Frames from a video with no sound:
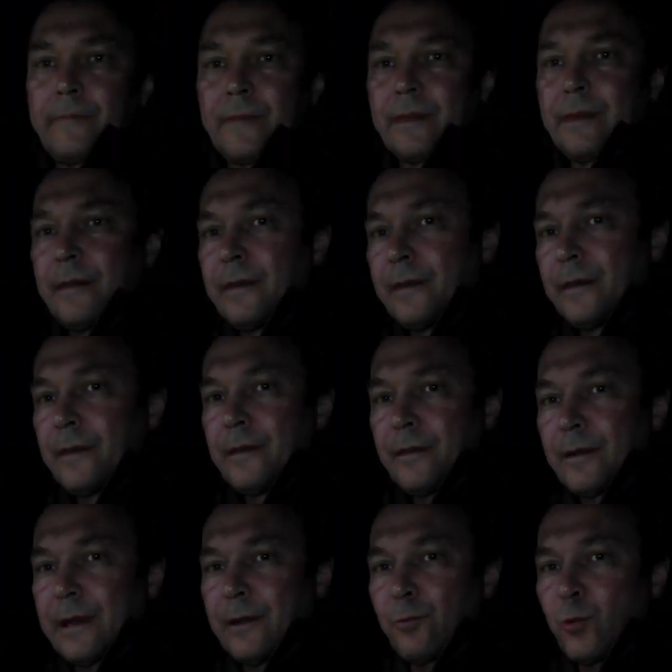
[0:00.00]
Right, we're well
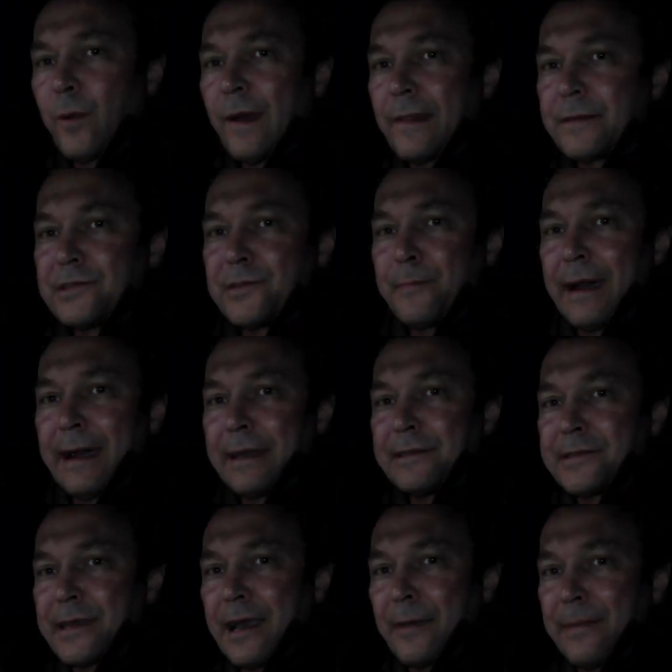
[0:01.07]
into bite time now.
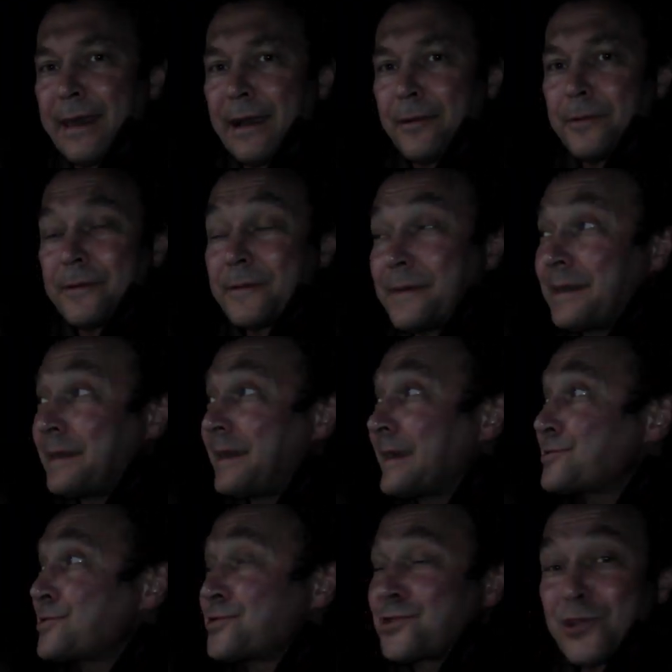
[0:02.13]
It hasn't stopped
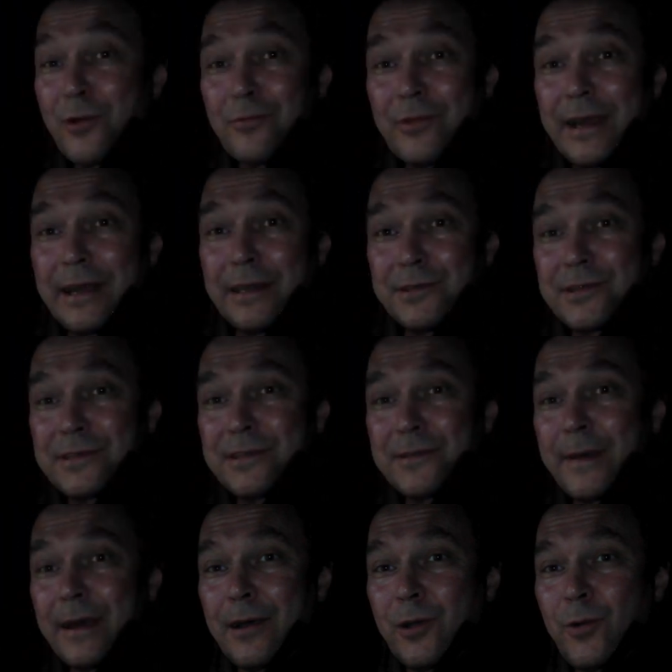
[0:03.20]
raining since about
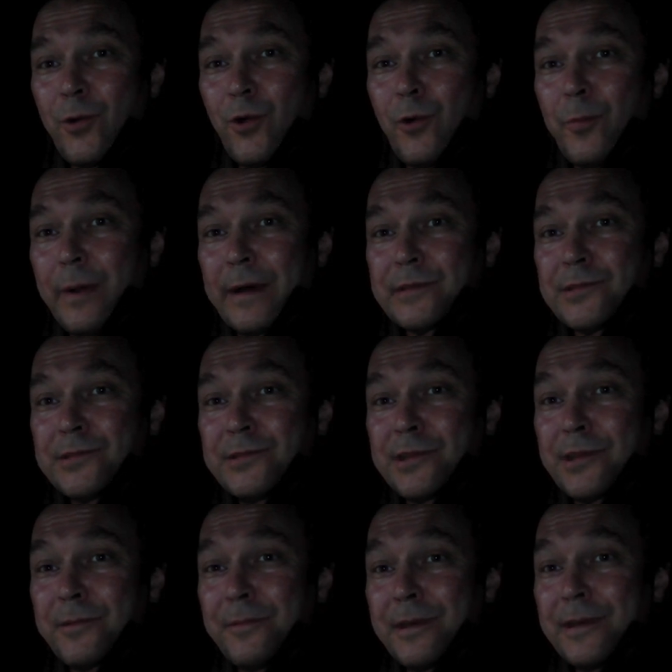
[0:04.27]
2:15.
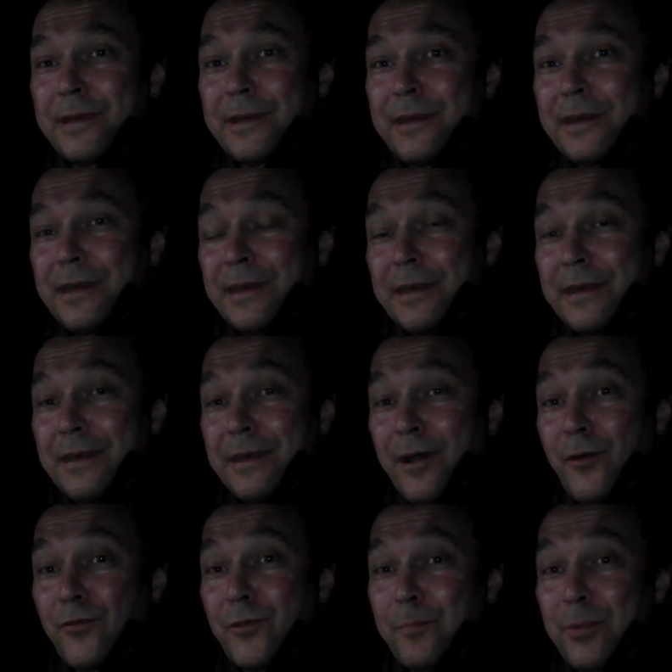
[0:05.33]
On the plus
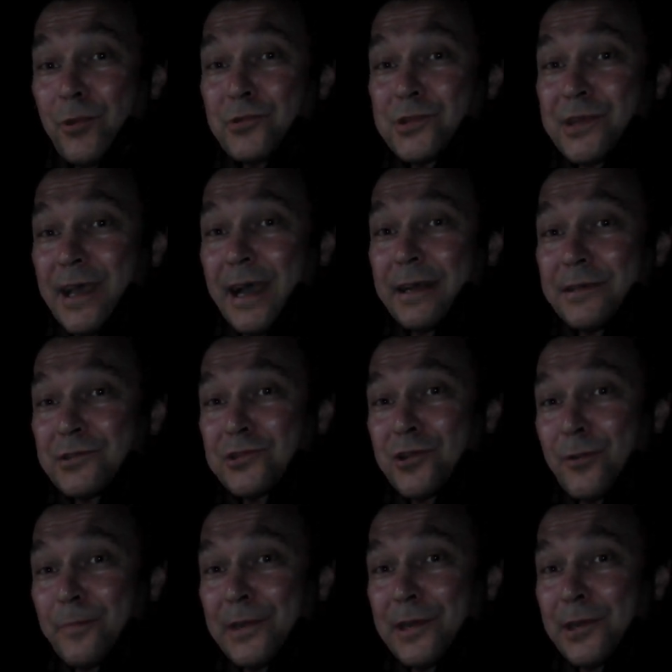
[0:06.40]
side, it's stopped the coots
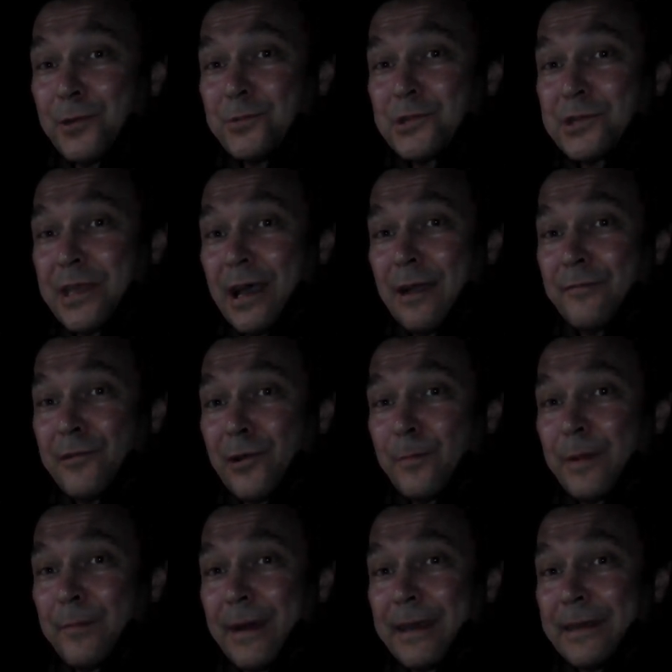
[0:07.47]
diving on my baits.
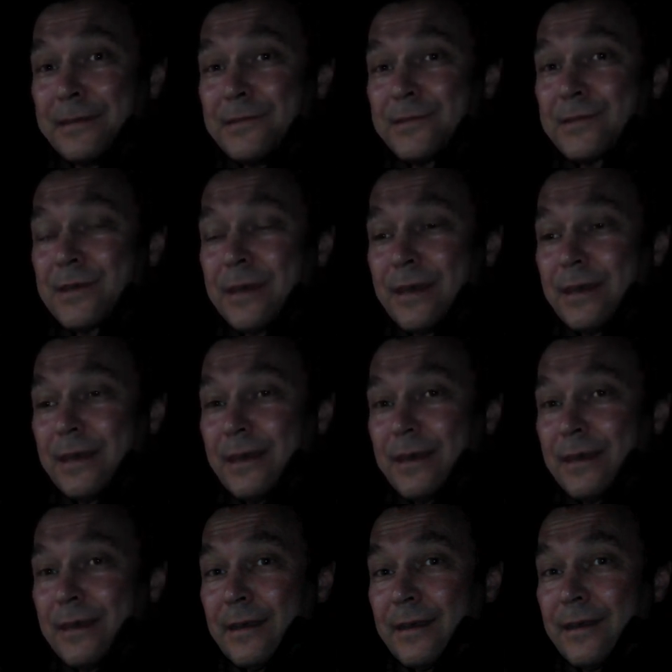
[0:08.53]

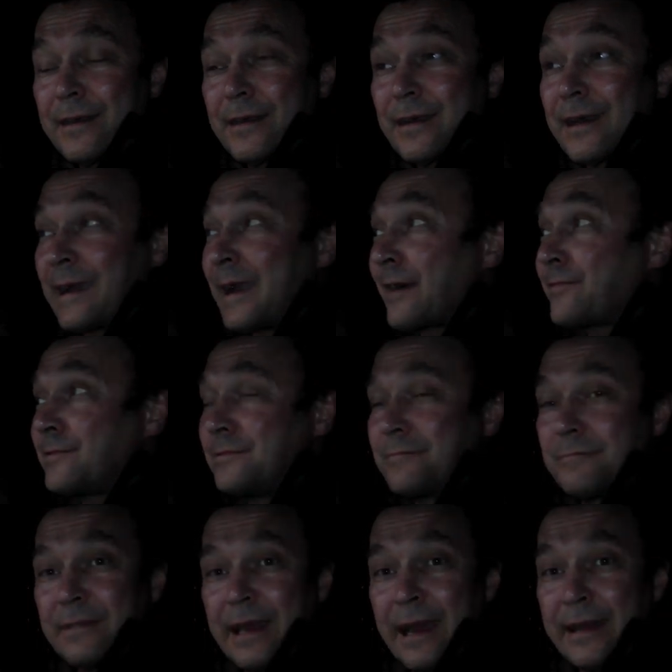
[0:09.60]
I haven't had any
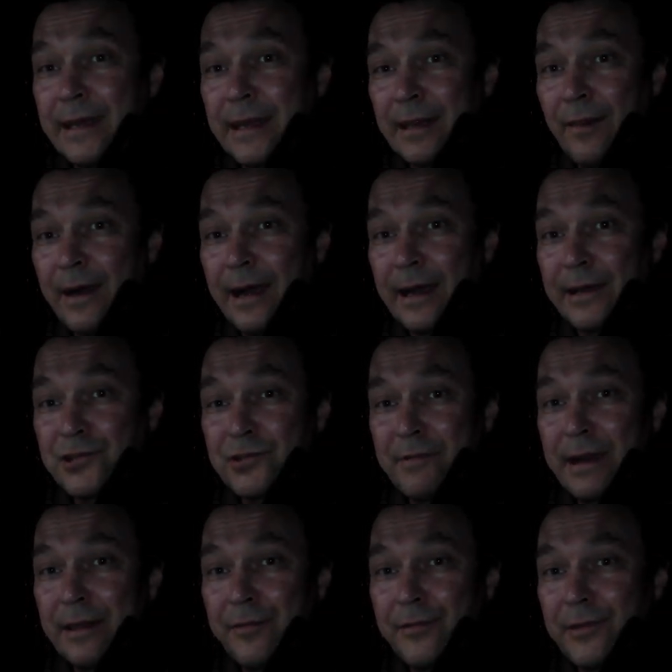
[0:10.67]
liners or anything
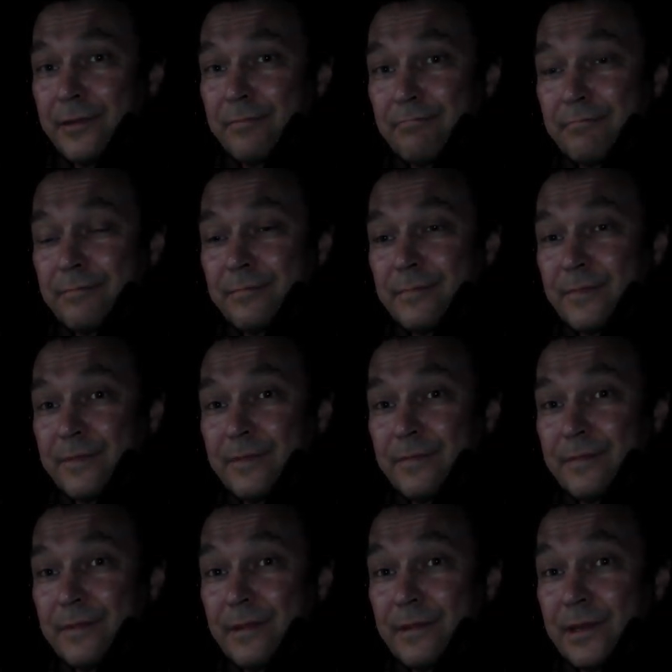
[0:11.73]

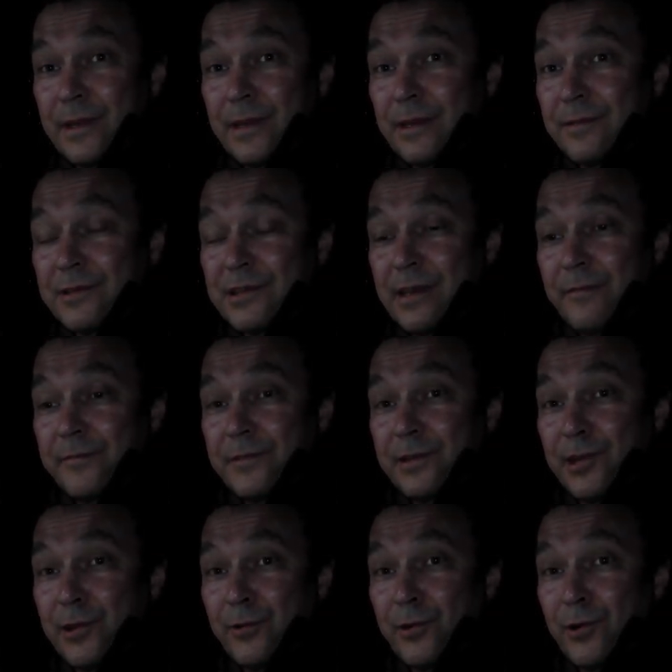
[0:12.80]
this afternoon or
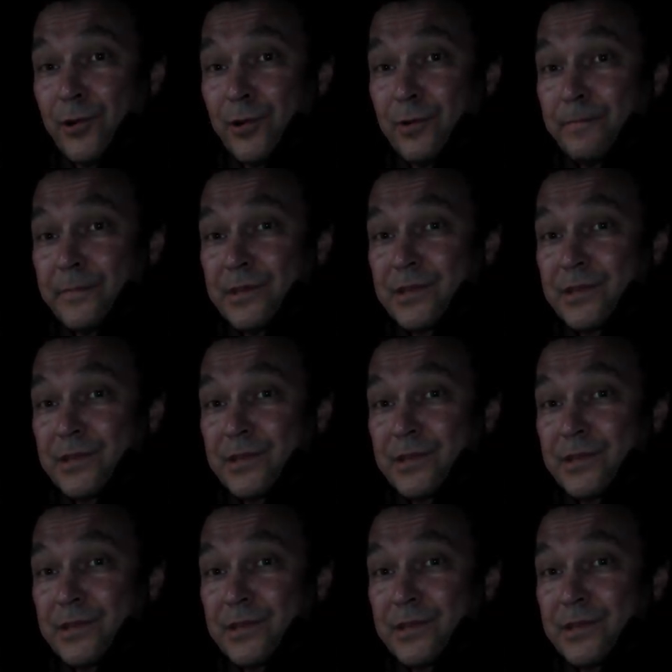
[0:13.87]
this evening.